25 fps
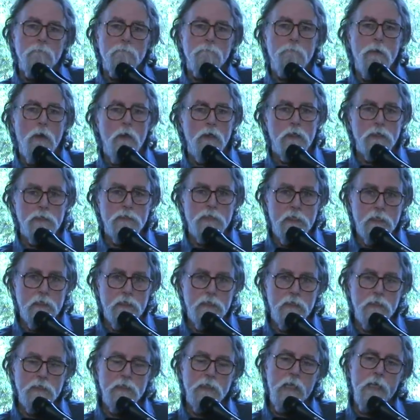
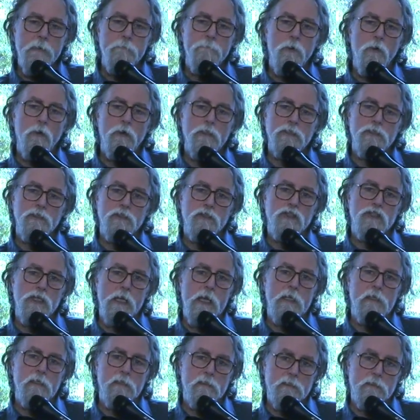Politics is a poisoned
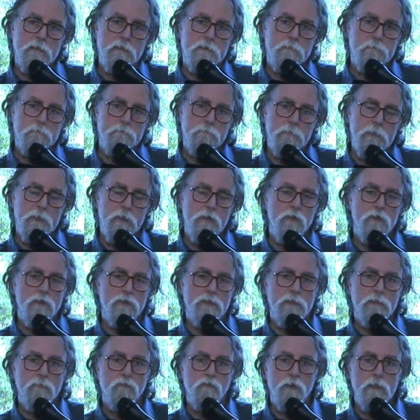chalice
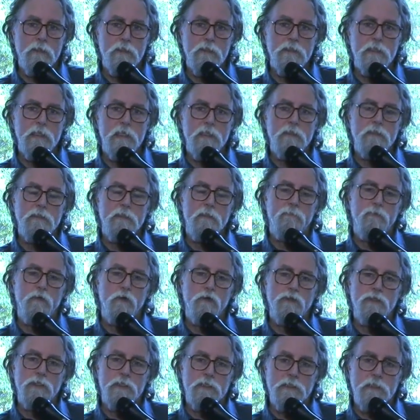because in one sense, if
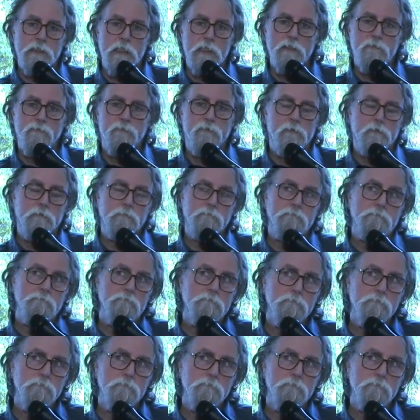you're successful,